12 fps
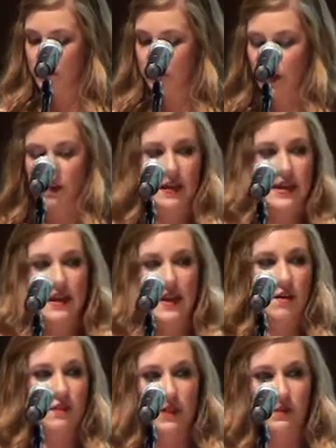We don't hang
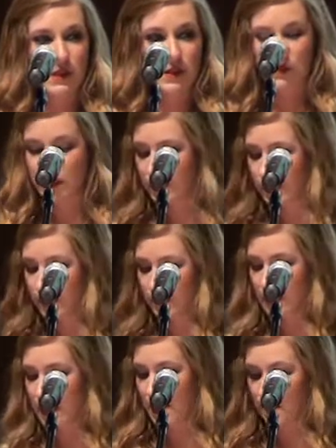out like we used to.
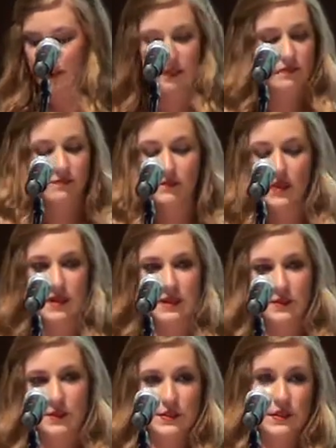We're not
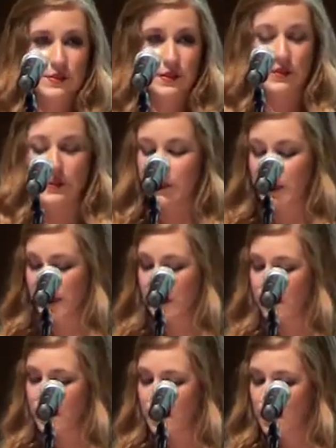as close as we used to
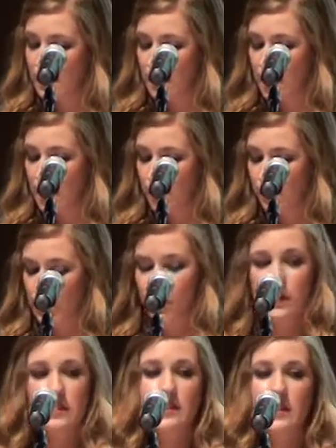be, but
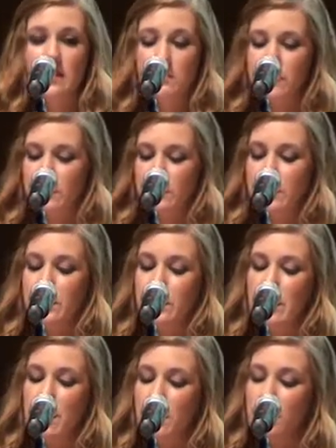we're still able to
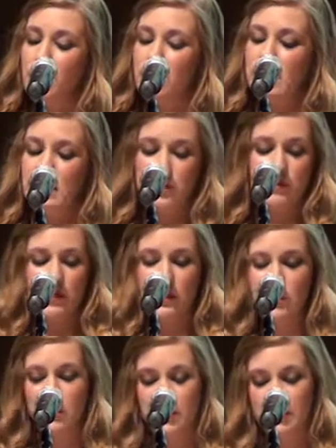have a conversation with
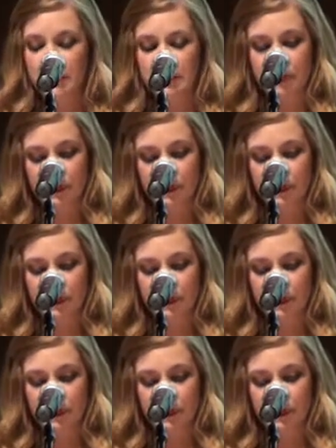each other.